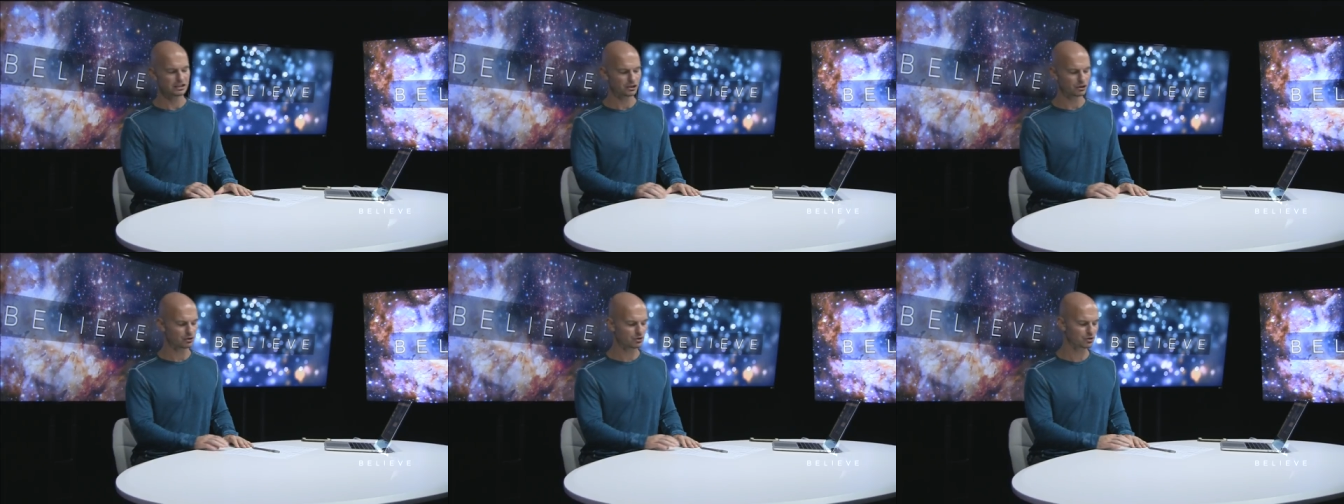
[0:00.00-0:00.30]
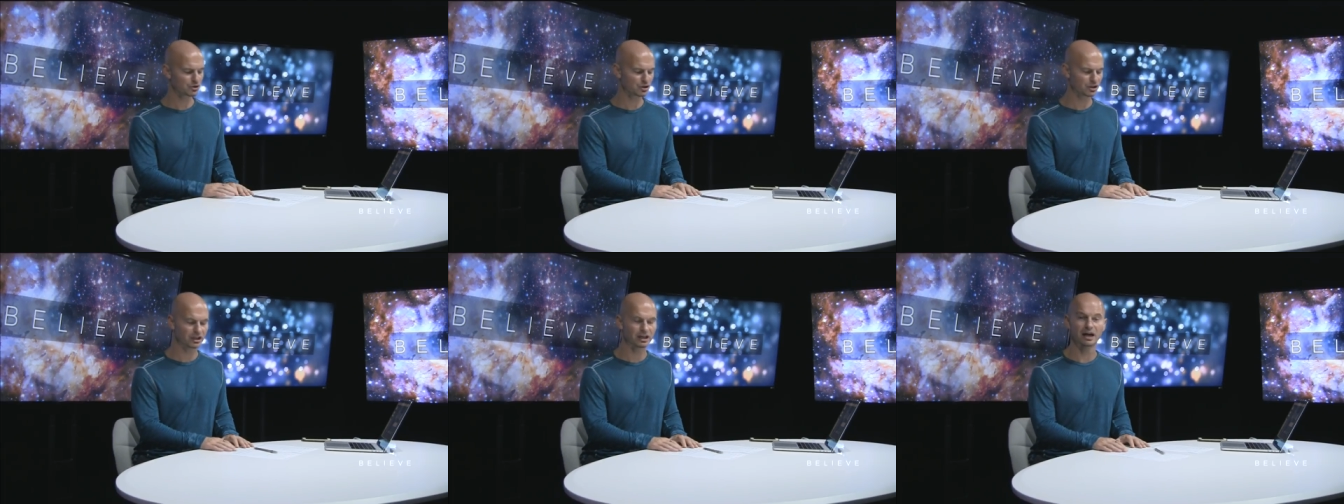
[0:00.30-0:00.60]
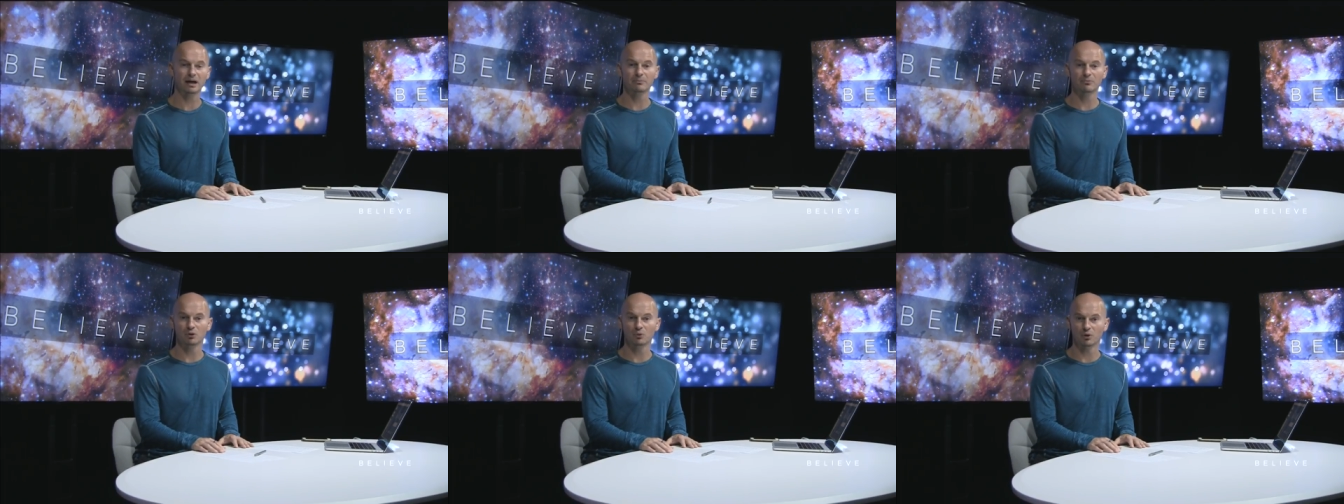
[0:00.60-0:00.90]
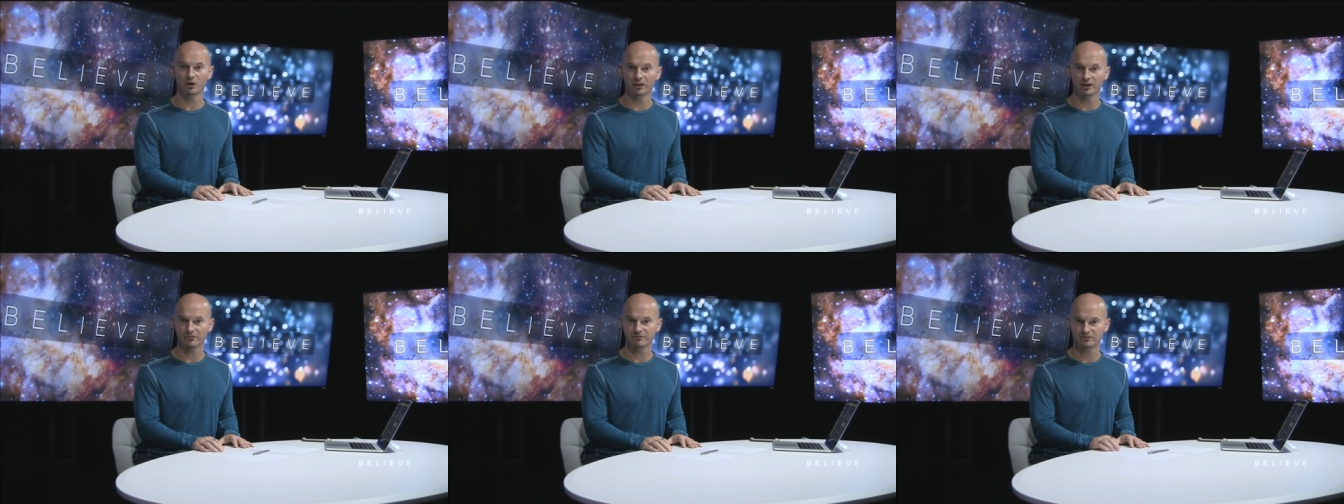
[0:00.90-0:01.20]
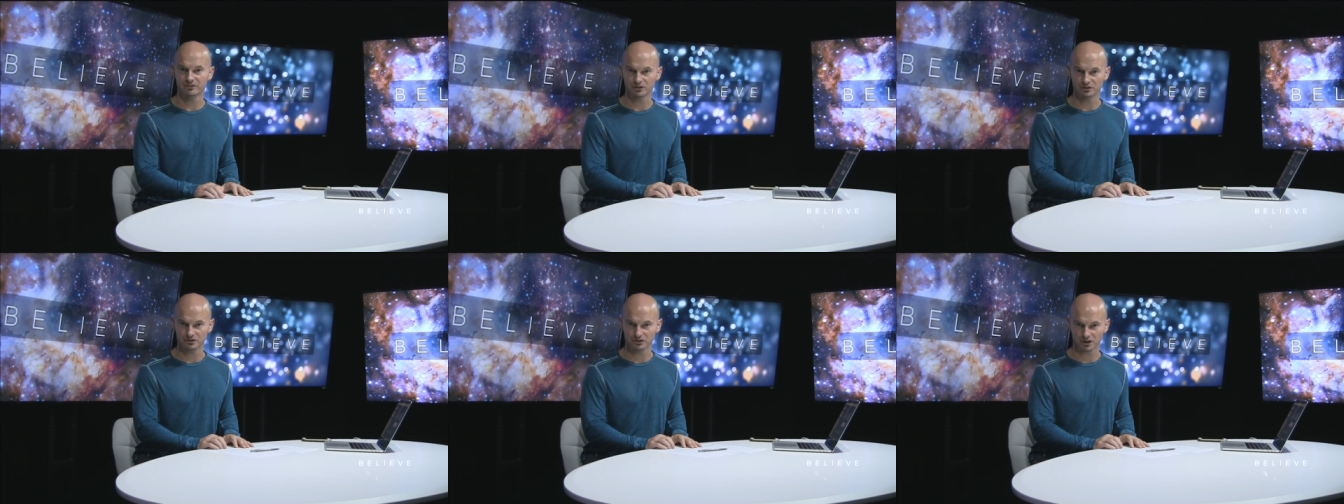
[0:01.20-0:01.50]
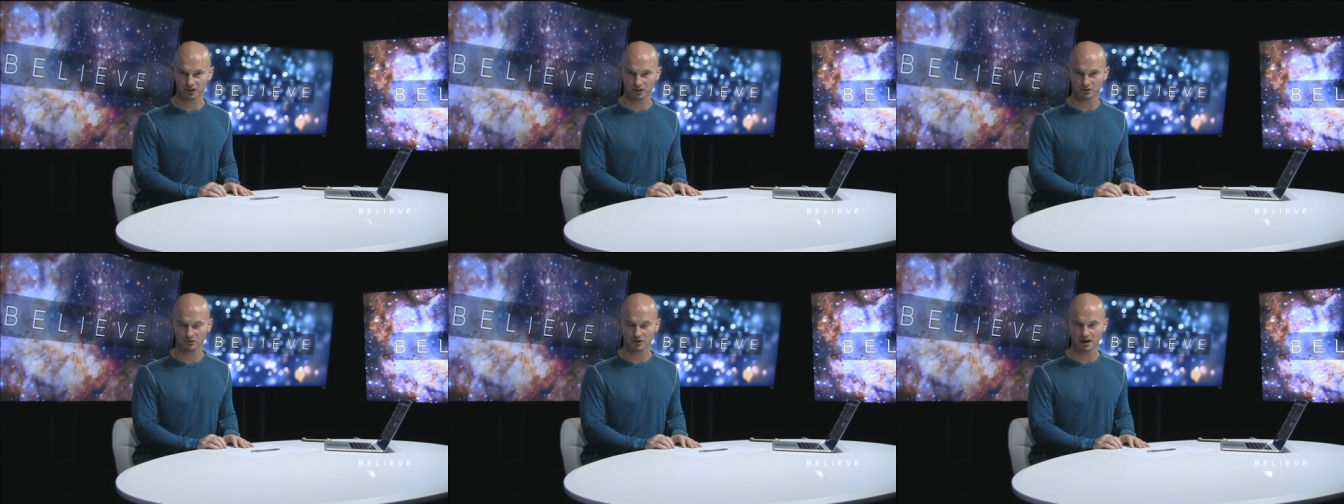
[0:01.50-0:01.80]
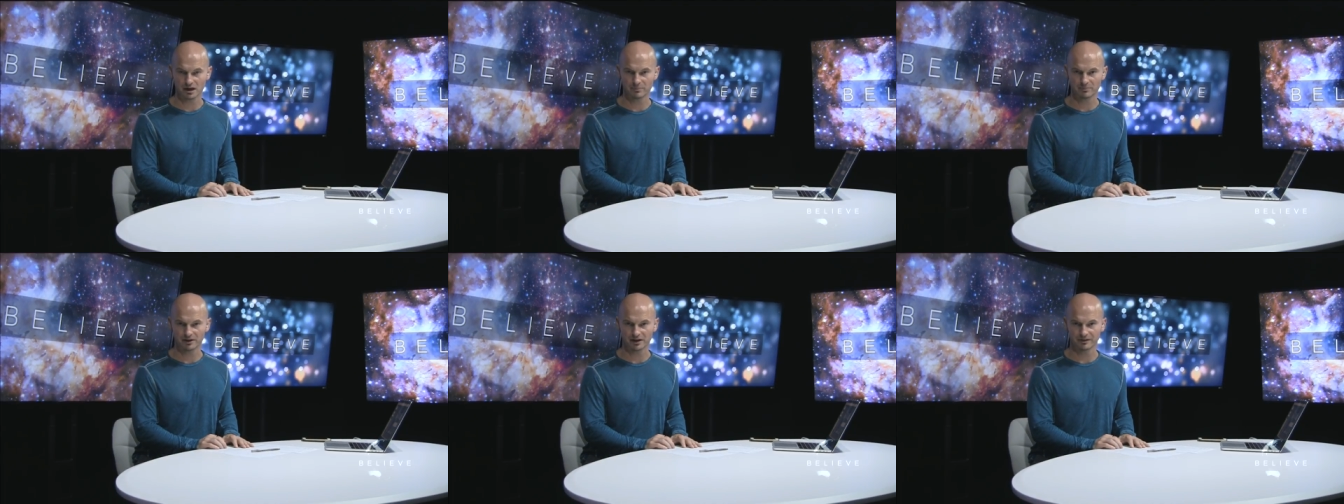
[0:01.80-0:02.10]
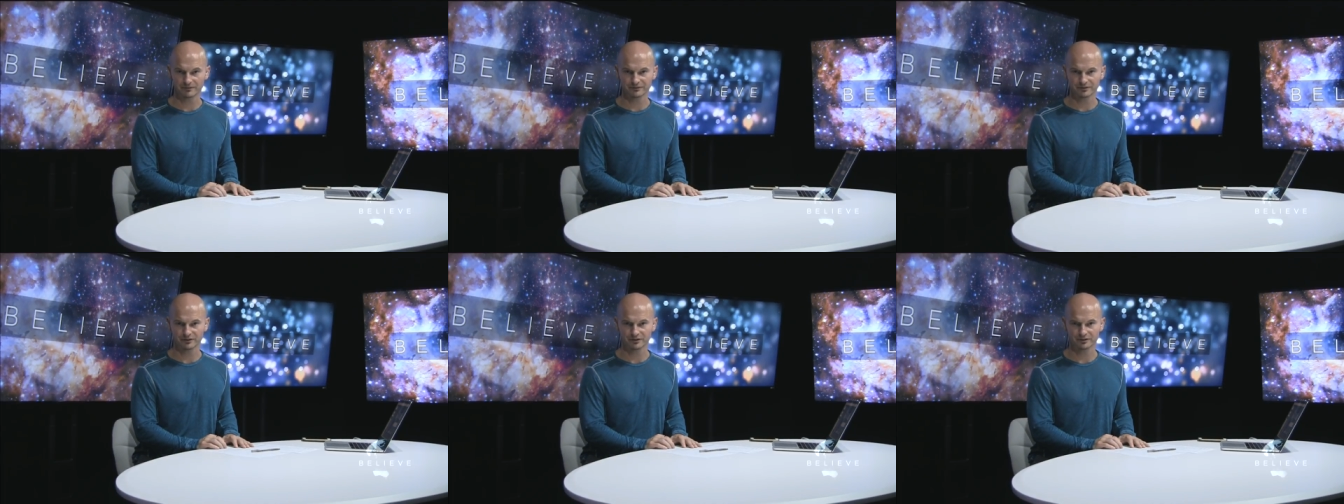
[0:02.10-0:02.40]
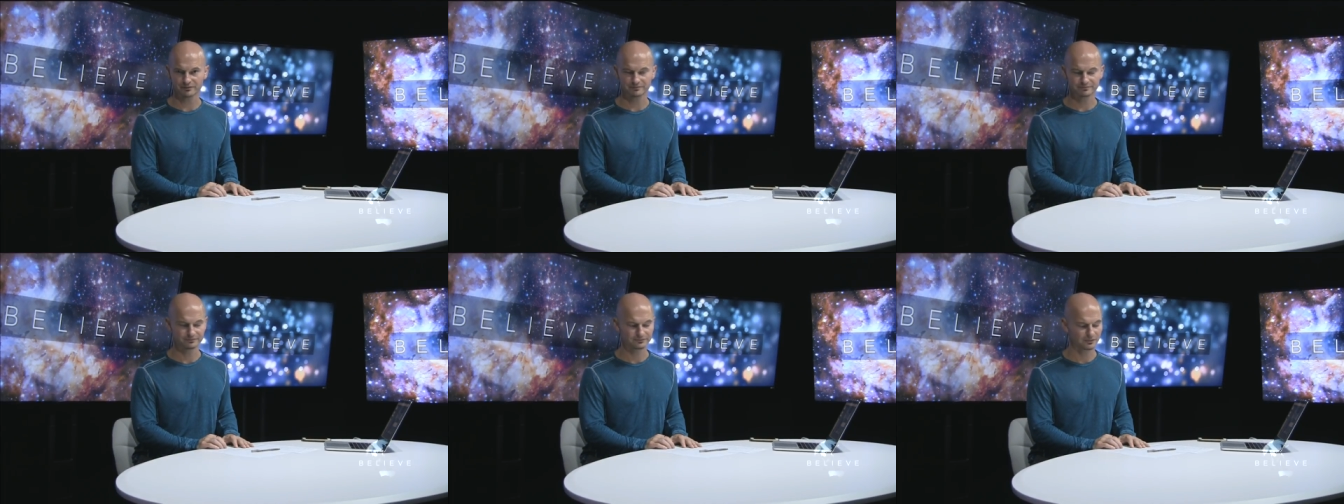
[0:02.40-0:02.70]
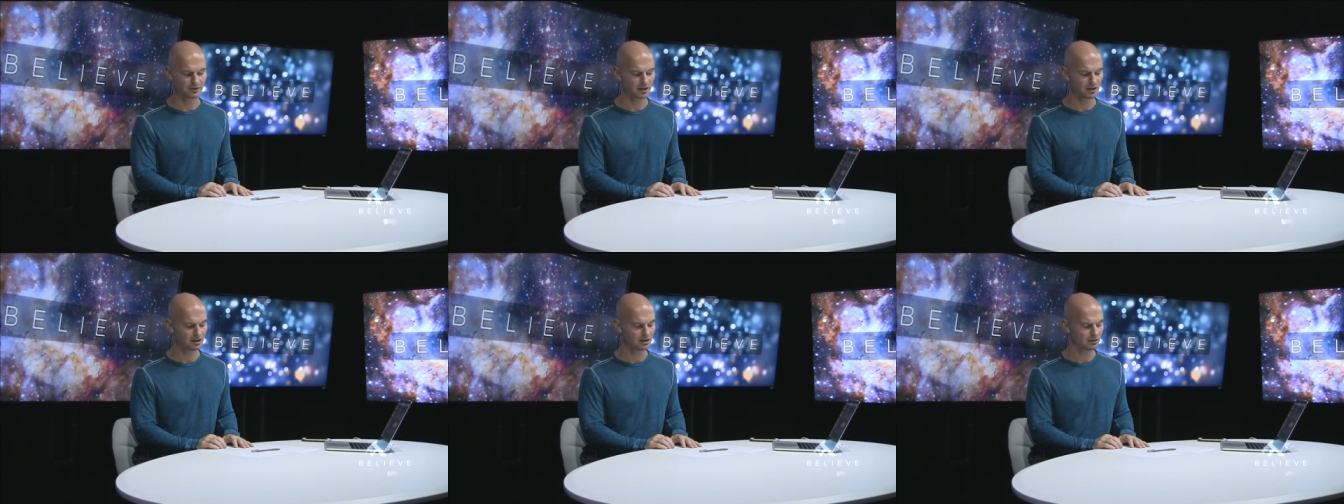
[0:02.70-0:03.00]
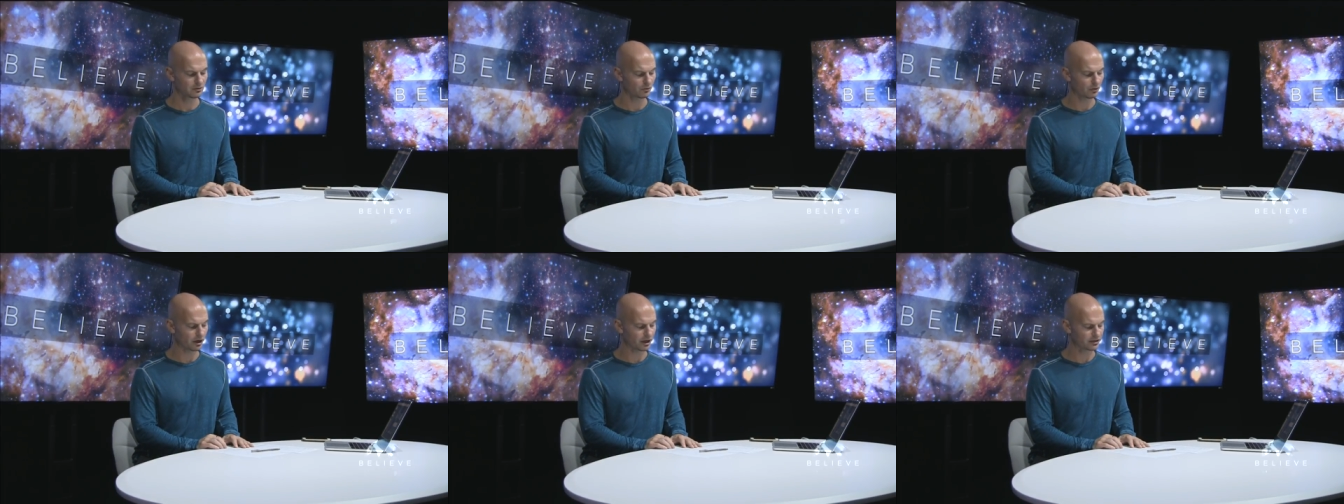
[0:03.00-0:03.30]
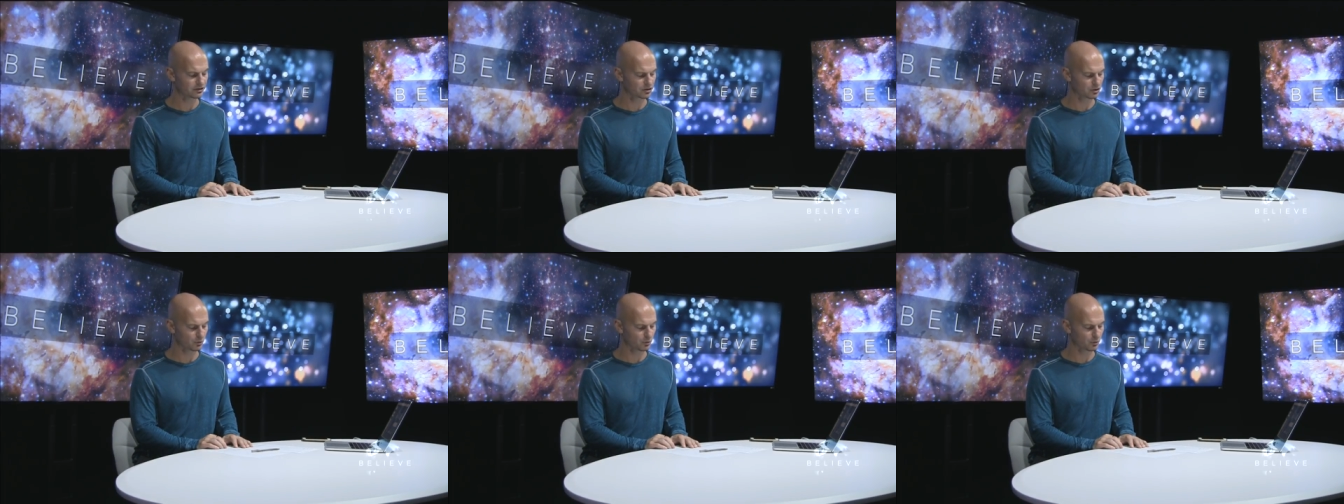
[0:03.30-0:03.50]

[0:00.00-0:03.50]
Usually I'm the one that feels like crap after it, right?